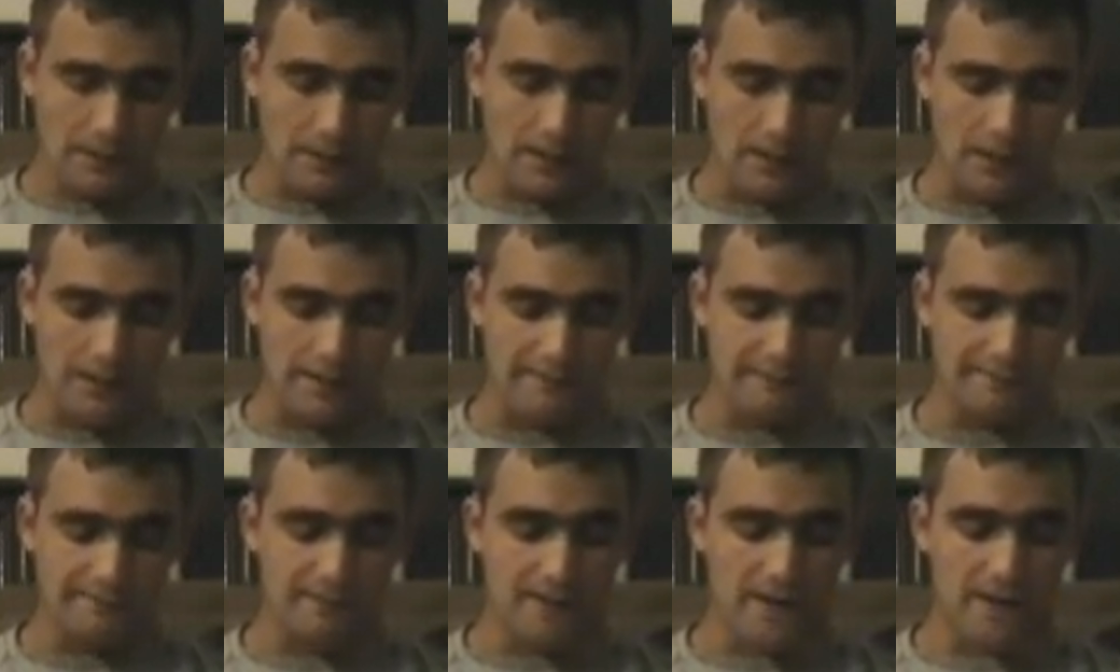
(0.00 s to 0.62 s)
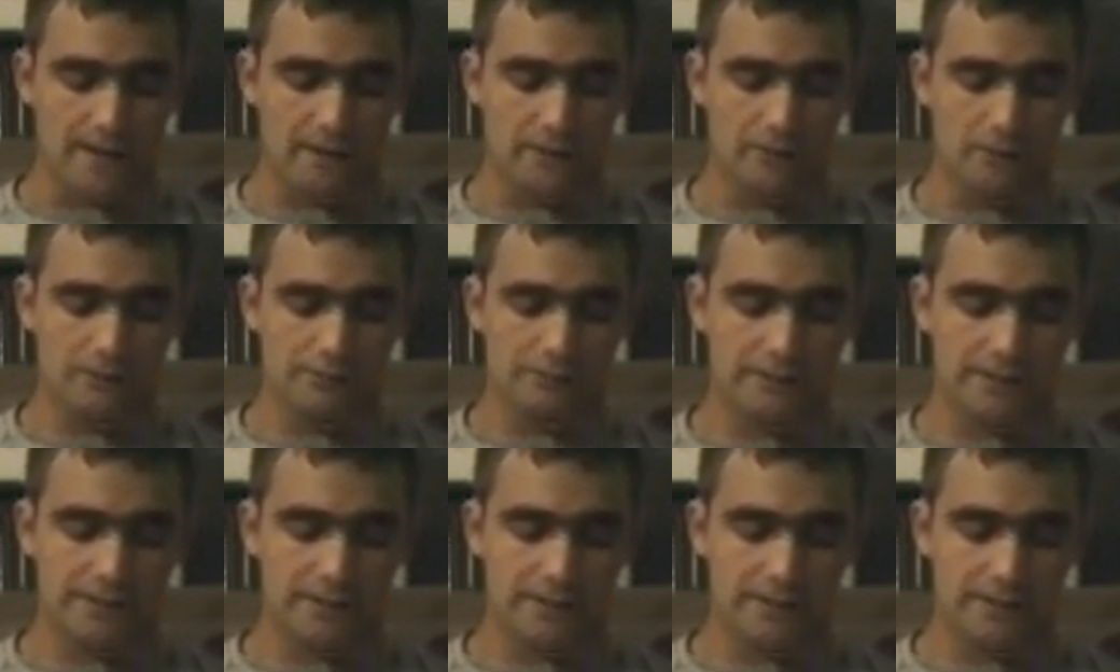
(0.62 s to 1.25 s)
Final
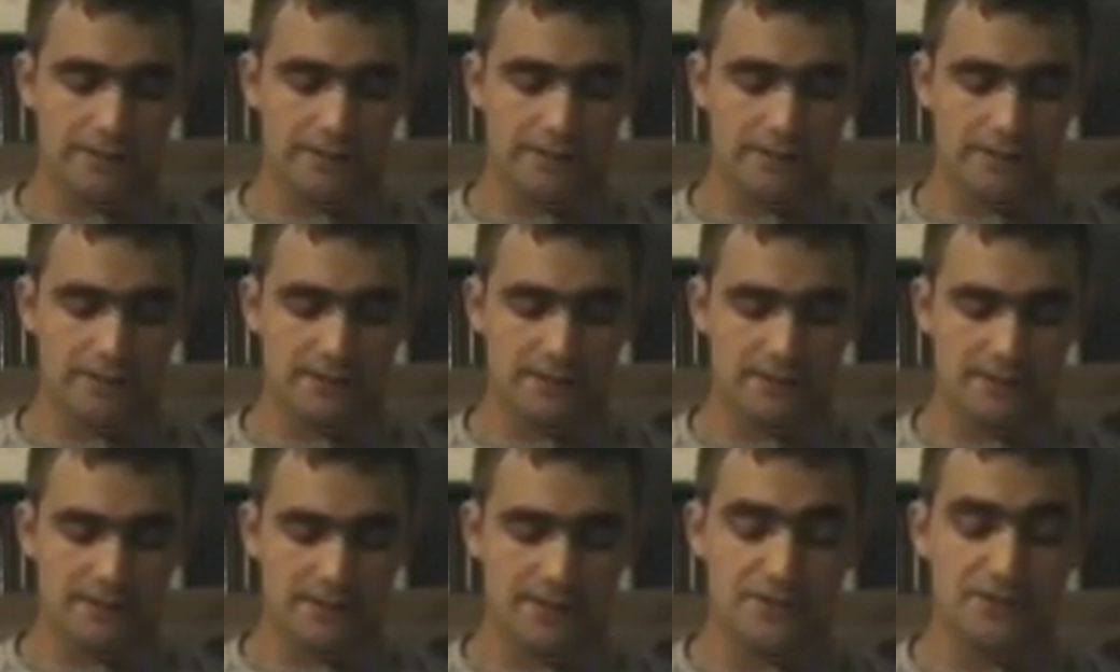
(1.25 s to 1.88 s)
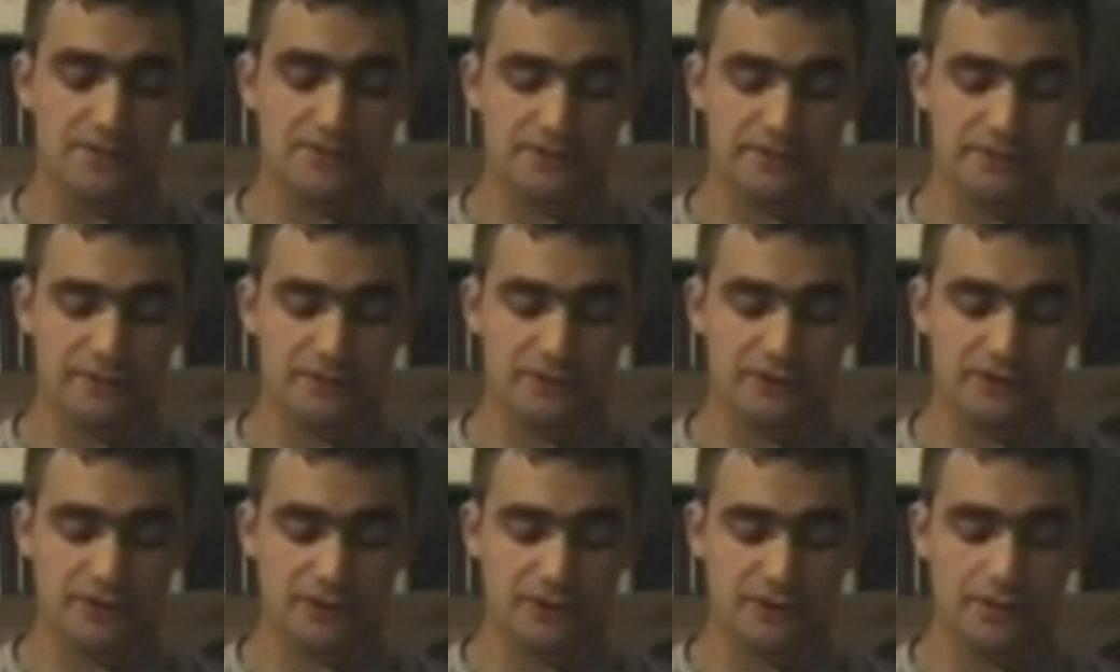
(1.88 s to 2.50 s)
written, this is
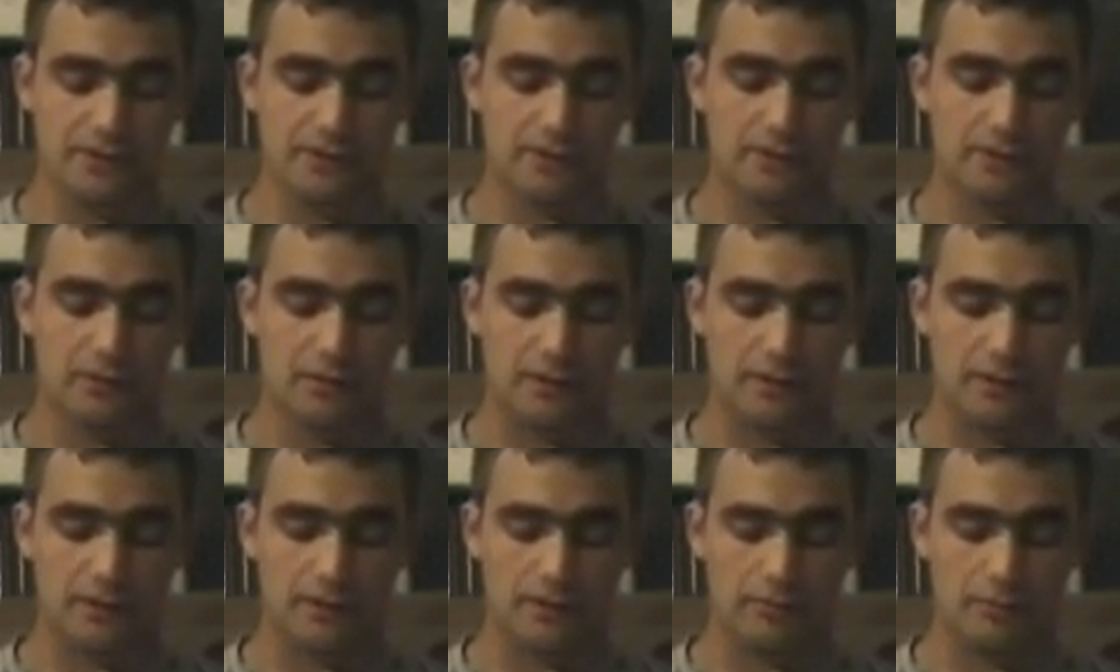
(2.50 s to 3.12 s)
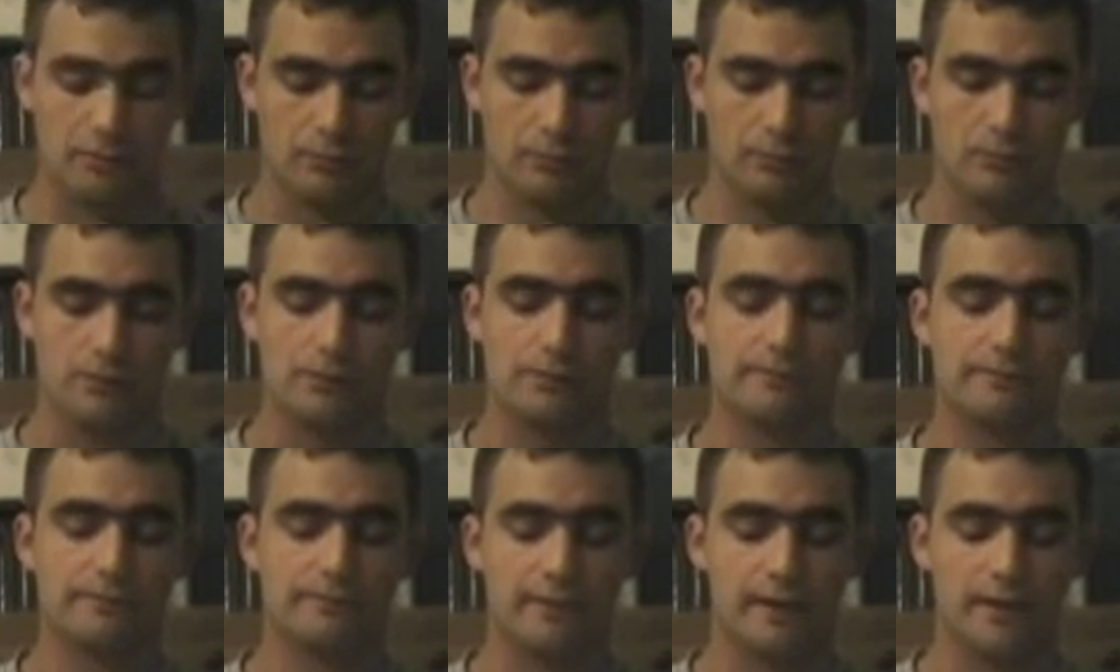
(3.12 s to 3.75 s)
interesting and
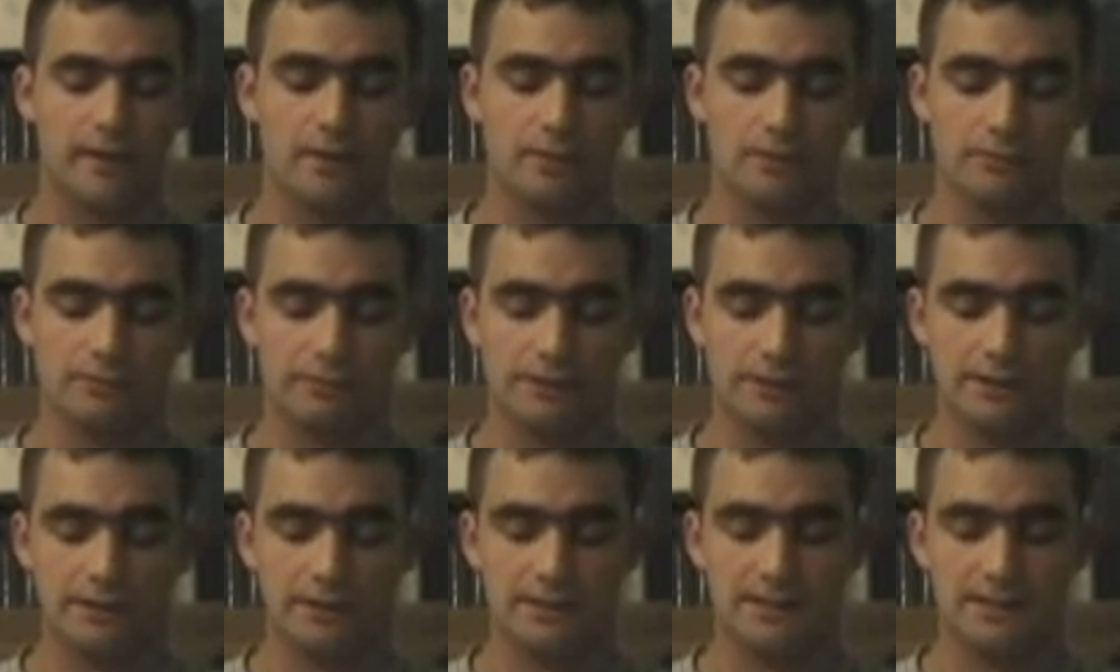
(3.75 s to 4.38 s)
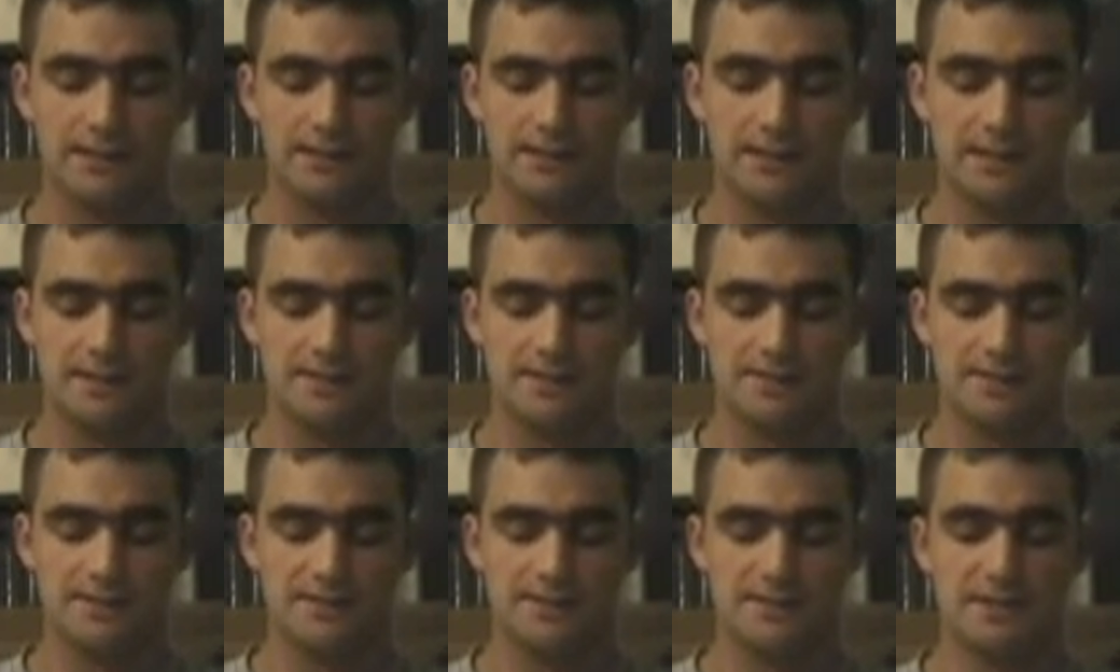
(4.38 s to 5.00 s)
important. Final written
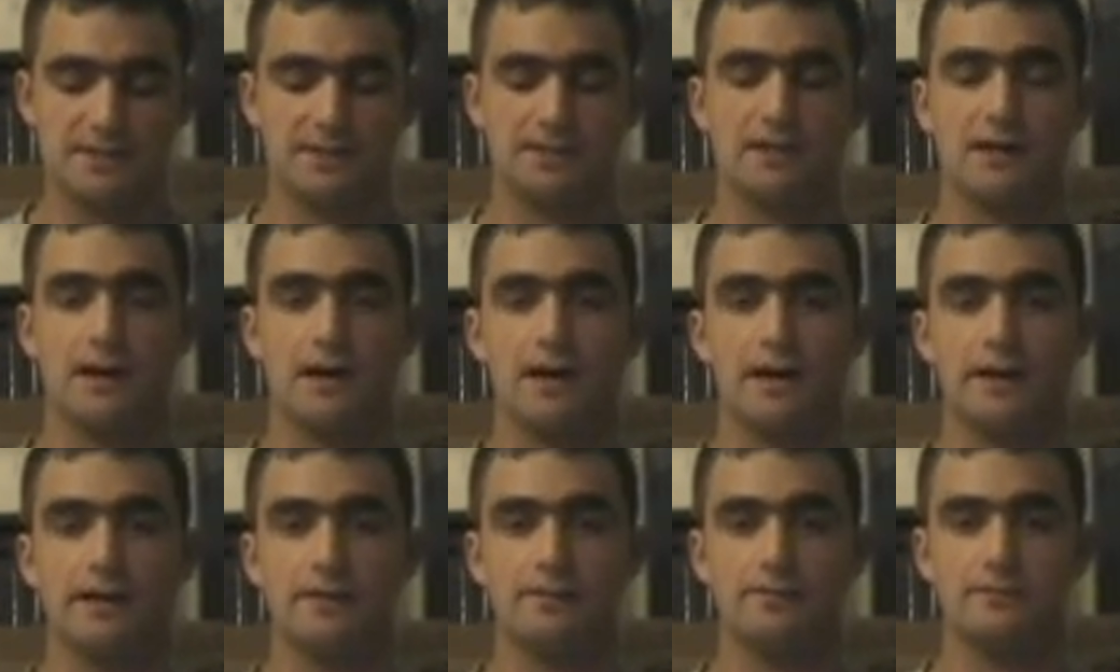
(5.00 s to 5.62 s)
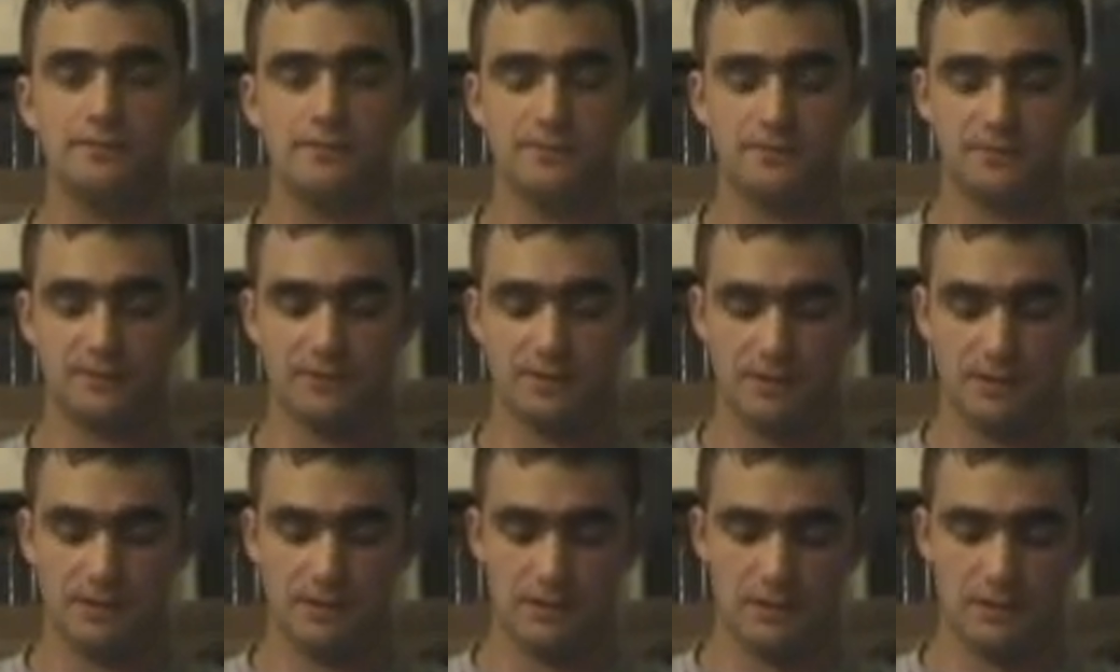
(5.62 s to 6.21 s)
e's and ions